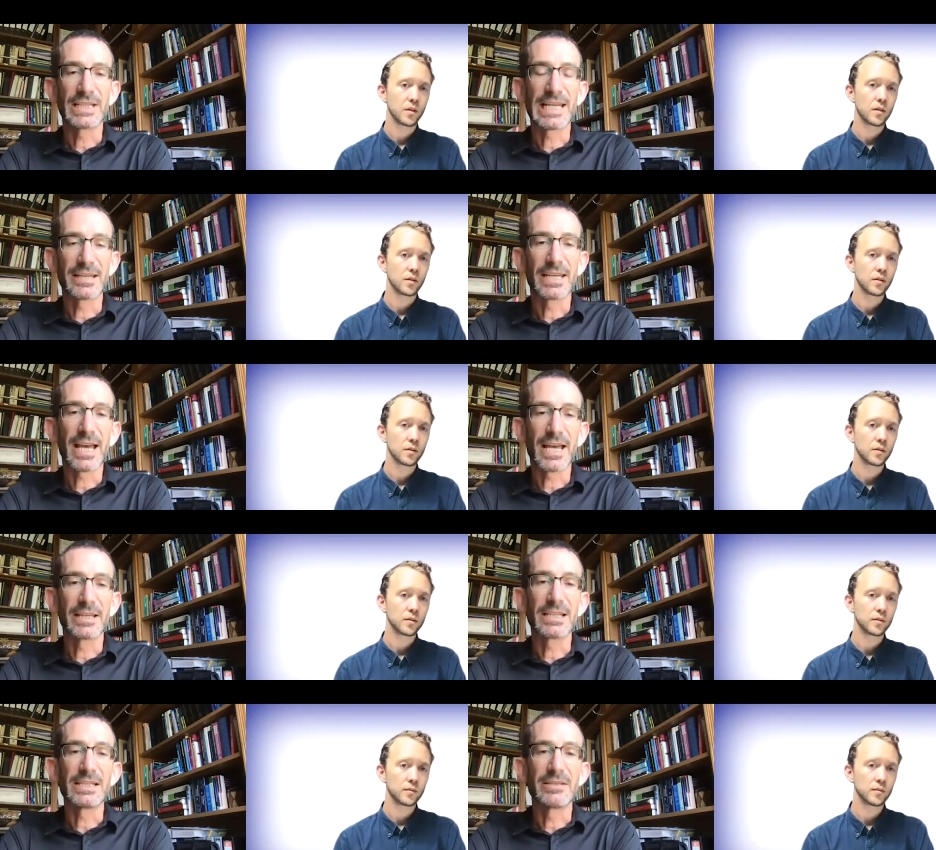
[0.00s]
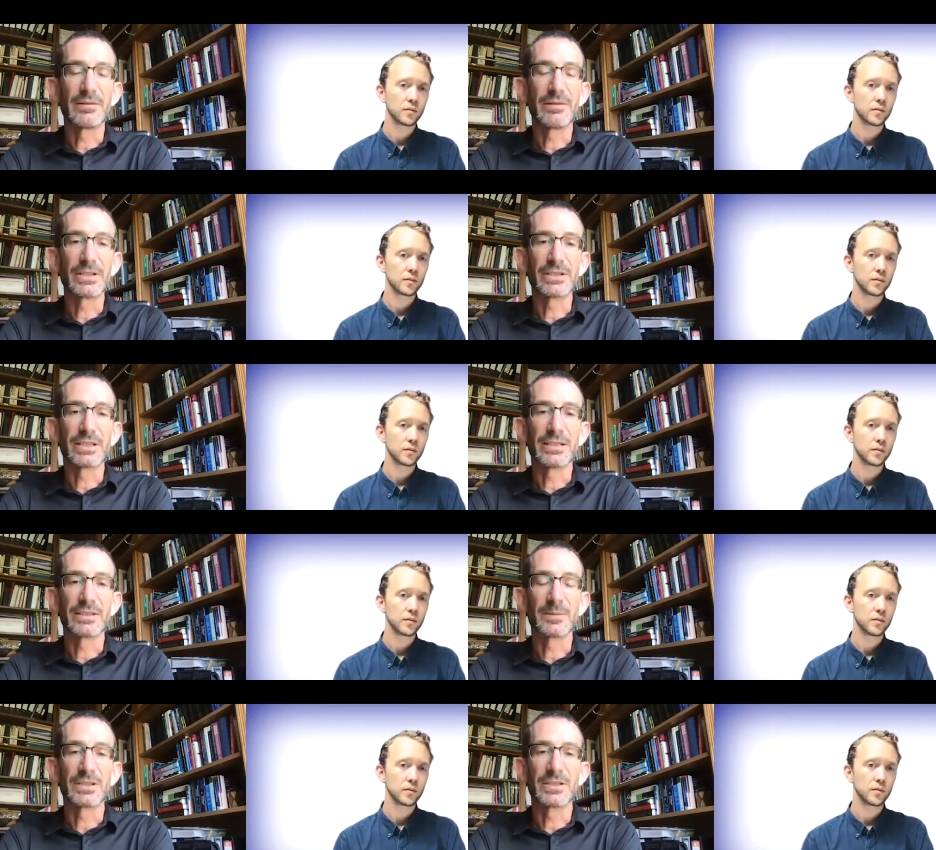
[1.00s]
Speaker 1: again can lead to revision in
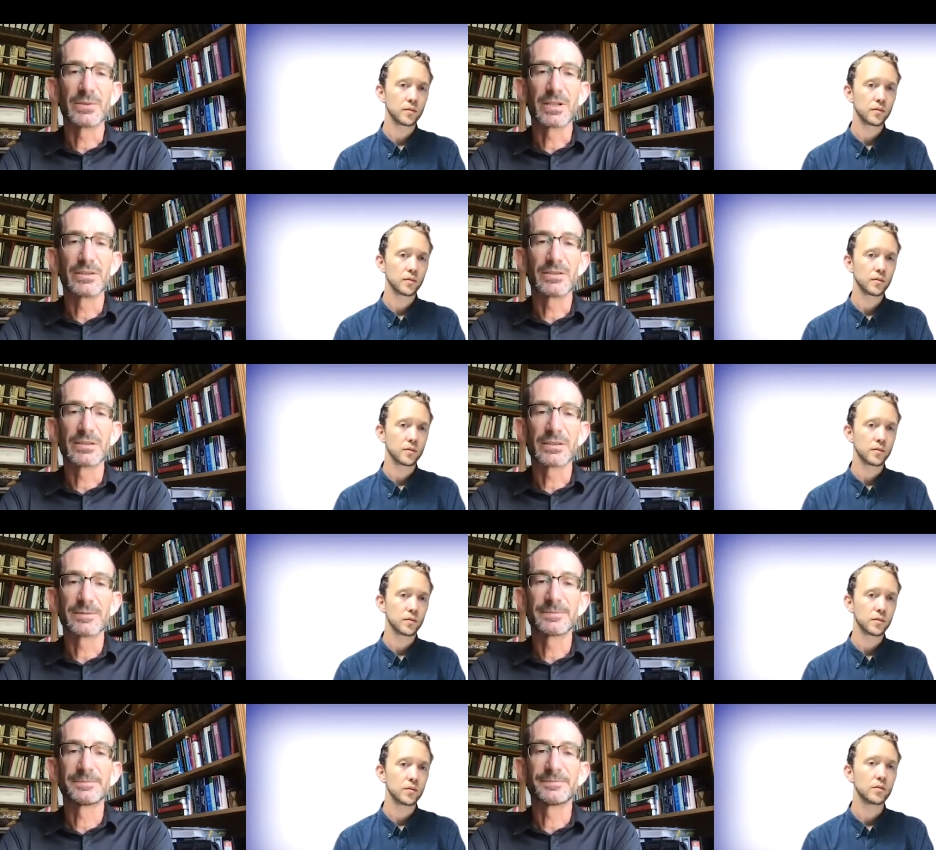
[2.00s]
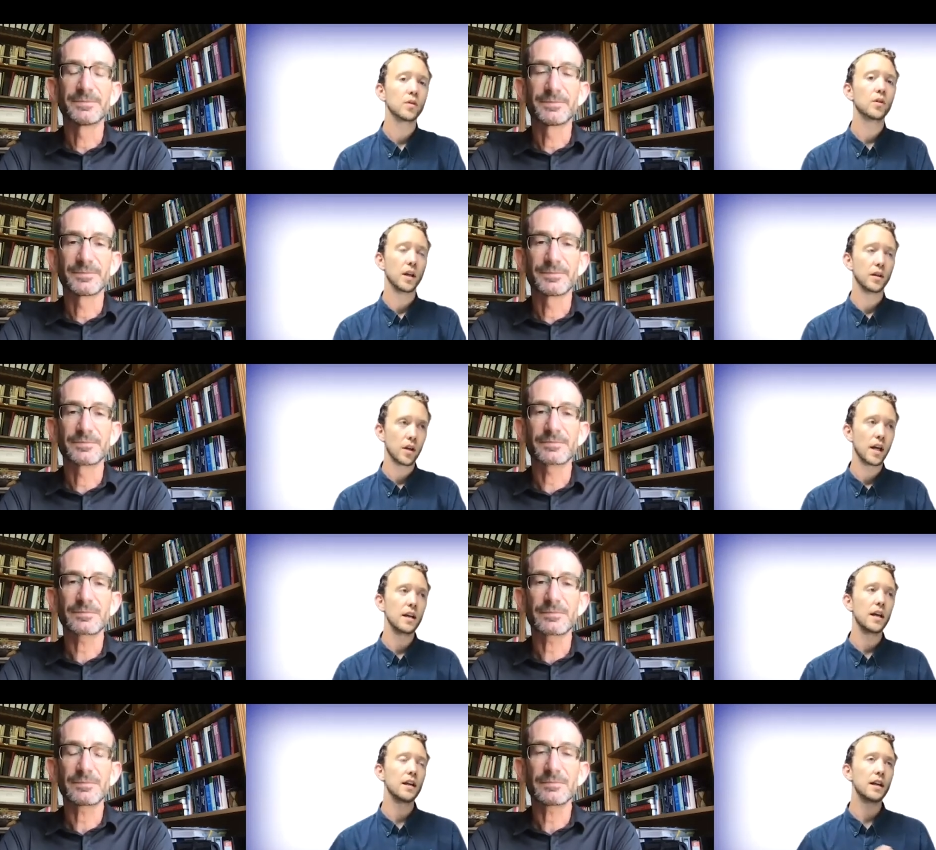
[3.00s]
some situations.
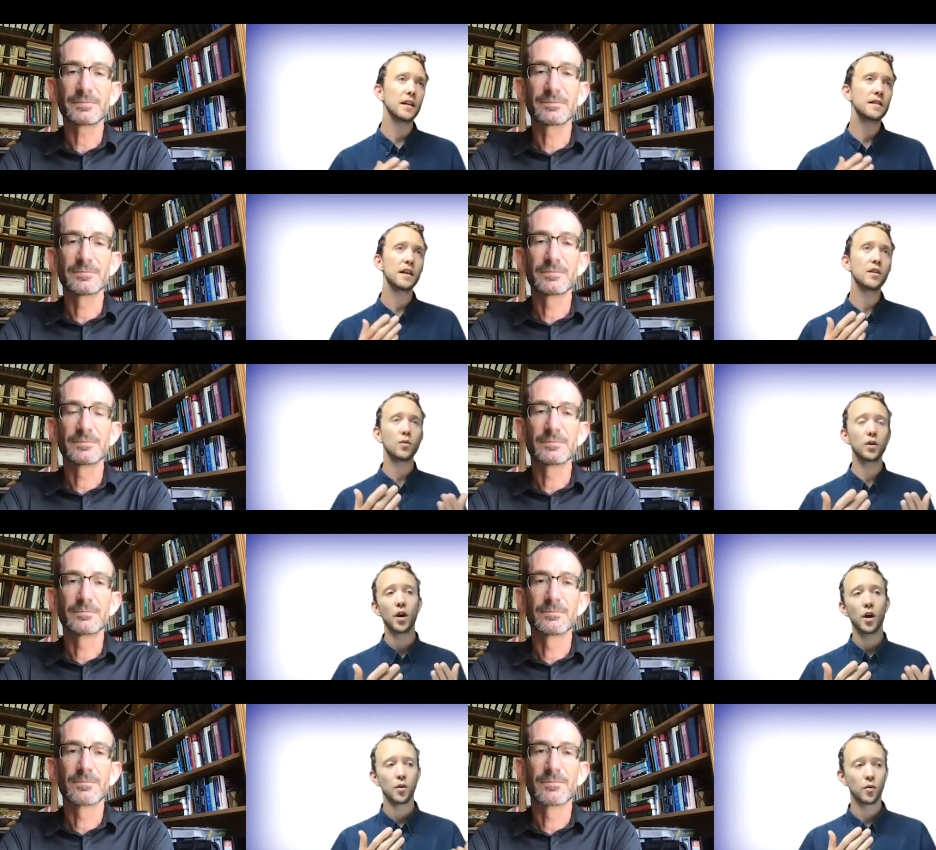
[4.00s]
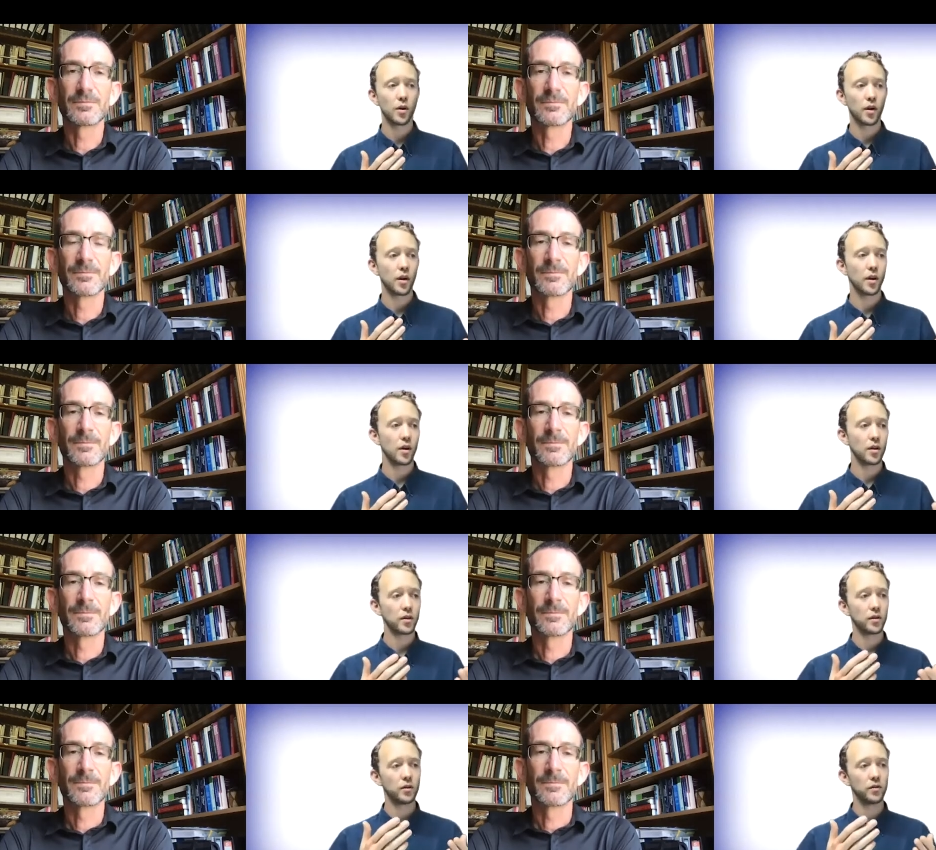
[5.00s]
Speaker 2: And, and I guess here we're we're uh,
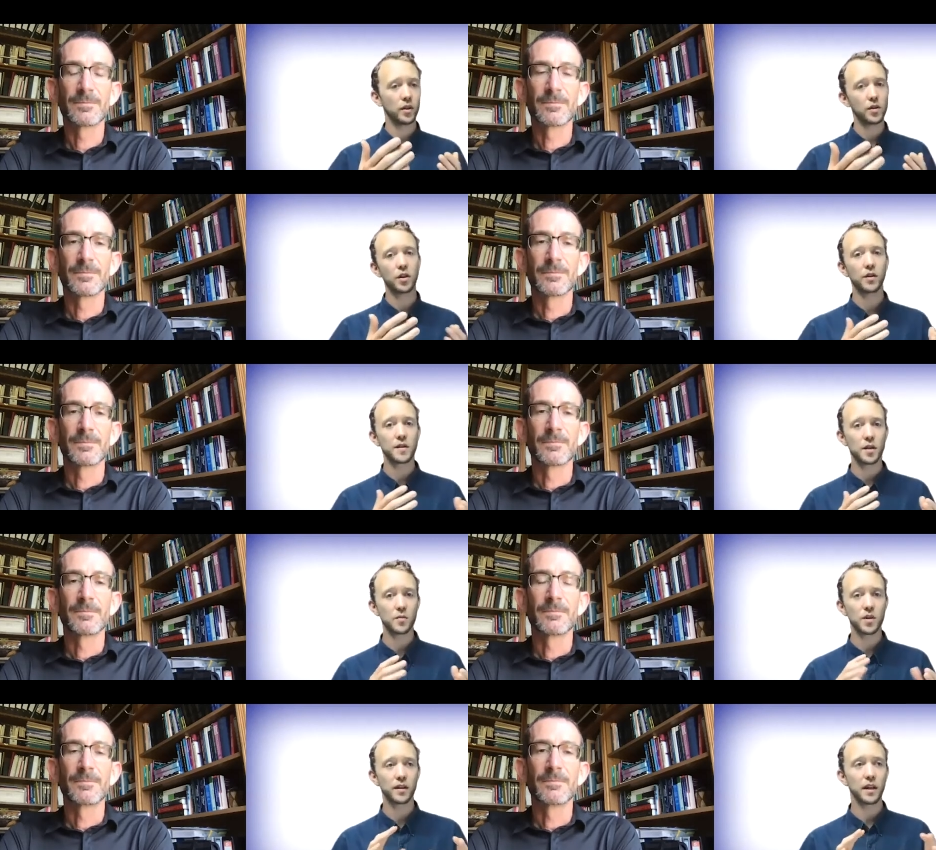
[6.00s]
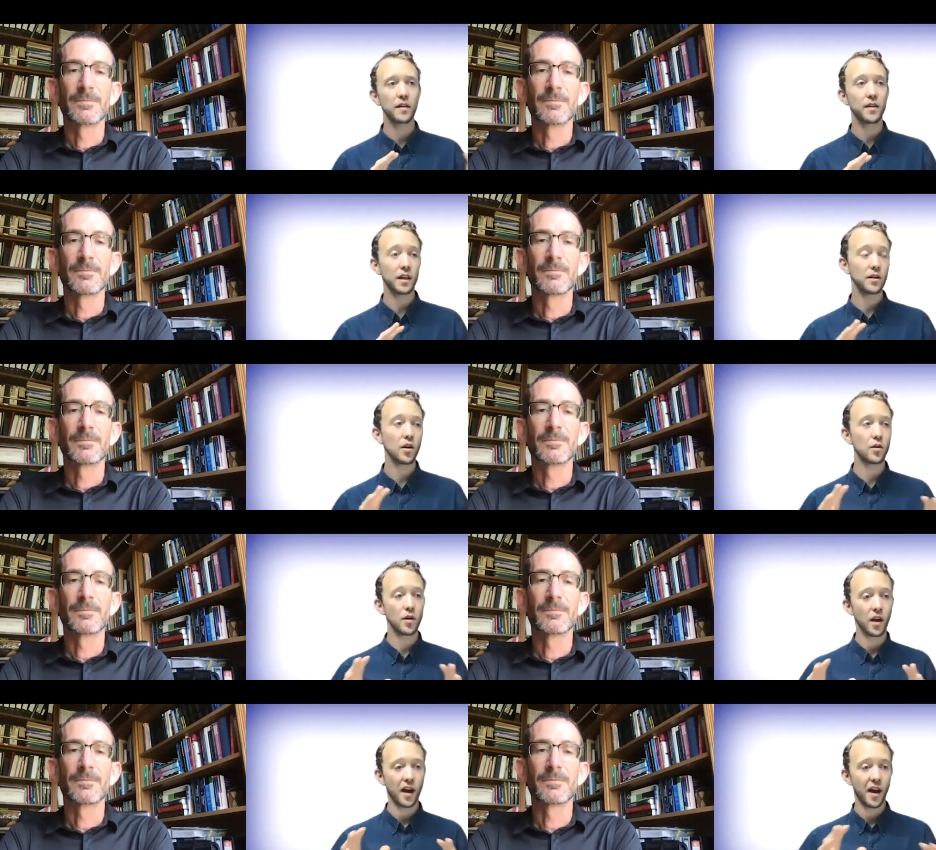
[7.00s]
touching on a subject that that I
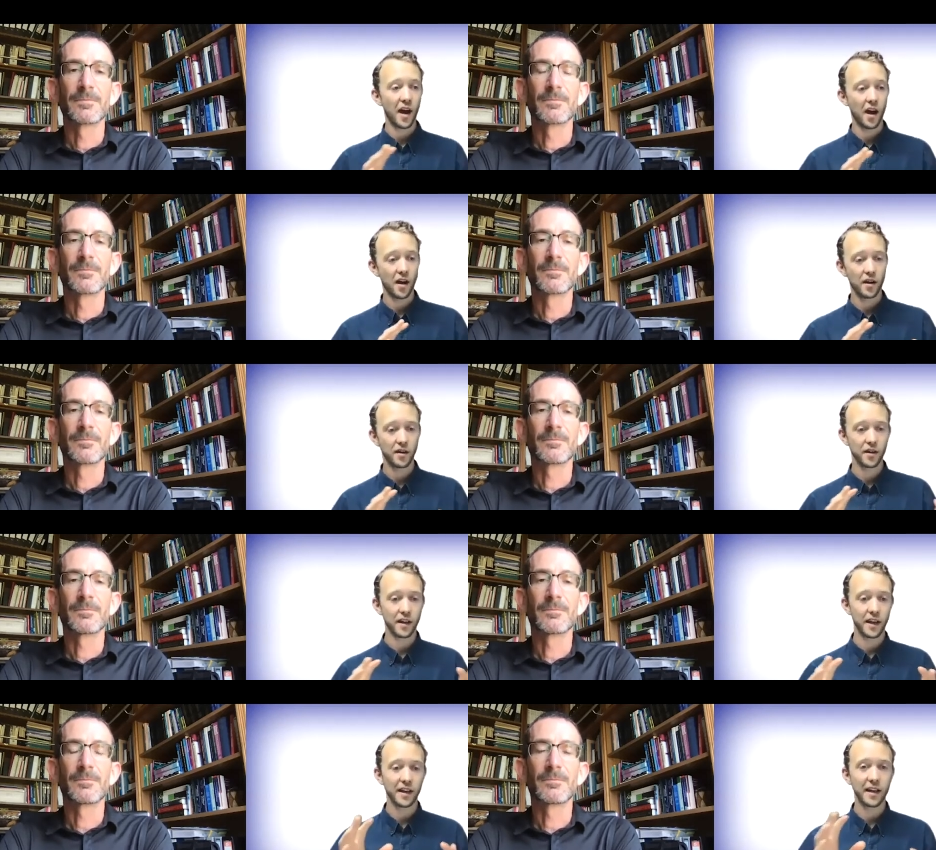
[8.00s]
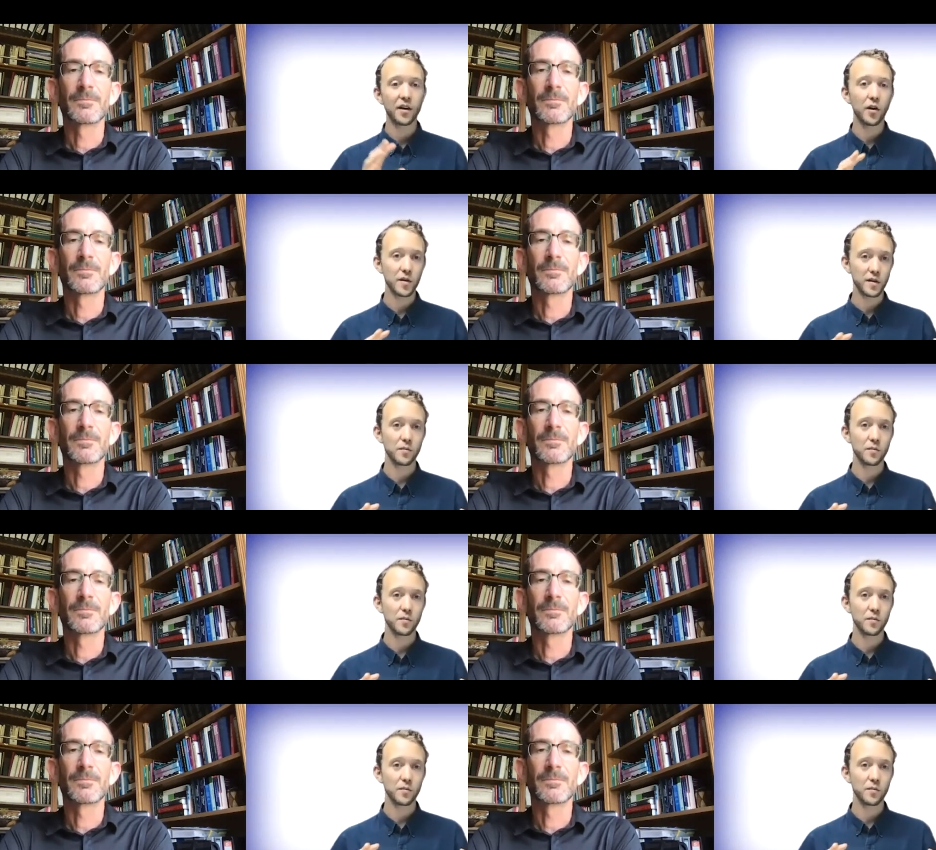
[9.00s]
know uh, can, can cause